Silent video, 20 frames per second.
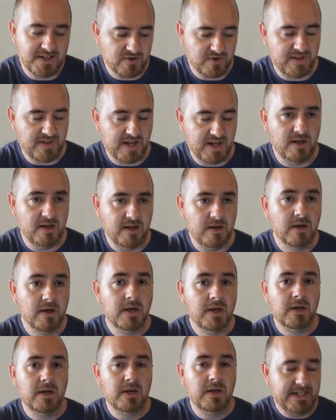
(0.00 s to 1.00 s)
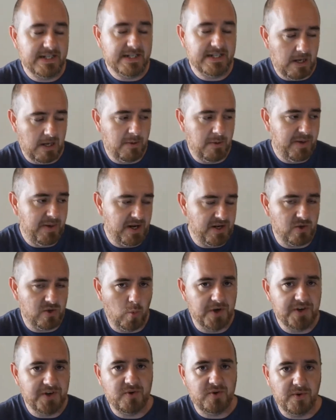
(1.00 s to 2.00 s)
So if they examine patient
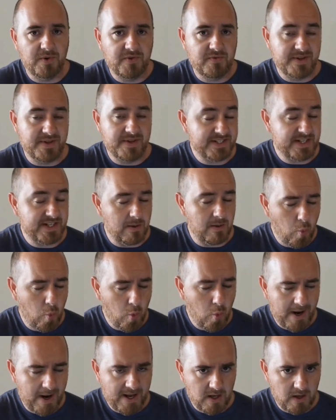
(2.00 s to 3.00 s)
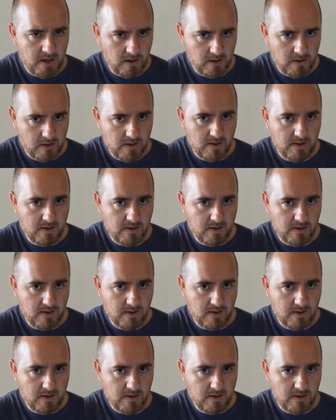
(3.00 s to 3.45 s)
1, 2, and 3 the same way,